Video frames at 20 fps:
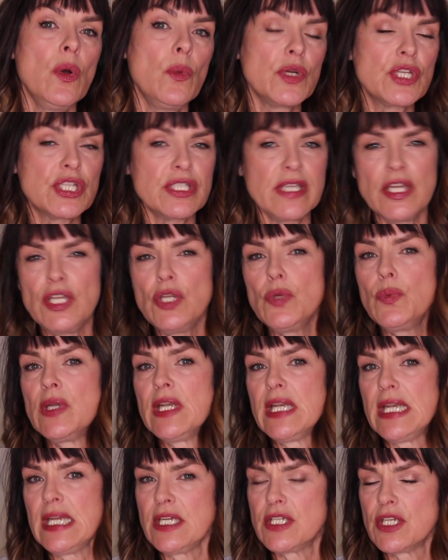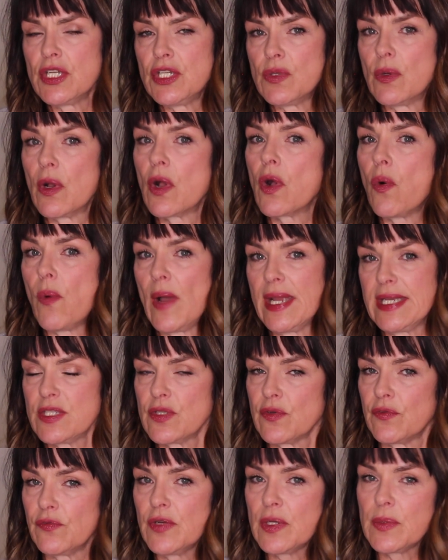which then you wouldn't need to do it quite
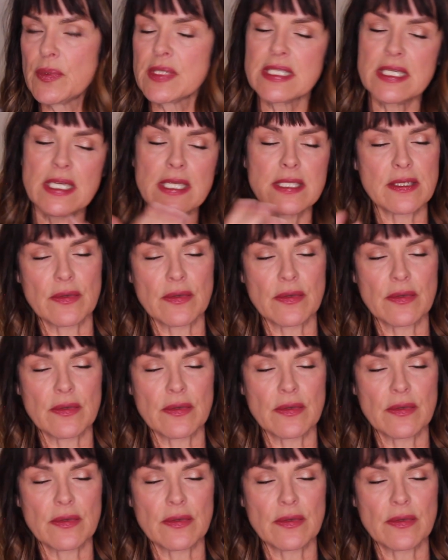so frequency.